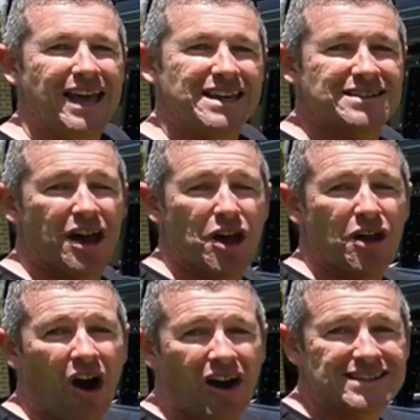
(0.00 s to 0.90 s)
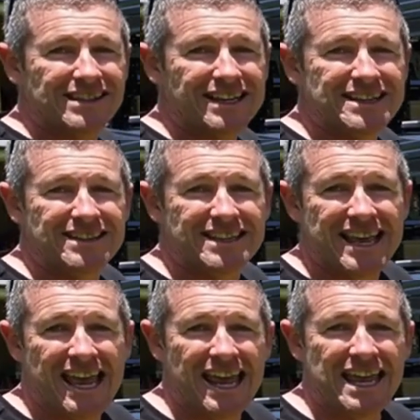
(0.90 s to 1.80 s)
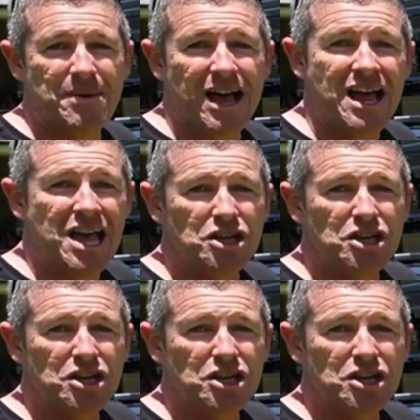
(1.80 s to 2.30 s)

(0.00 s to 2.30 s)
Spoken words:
So I selected the Sanhema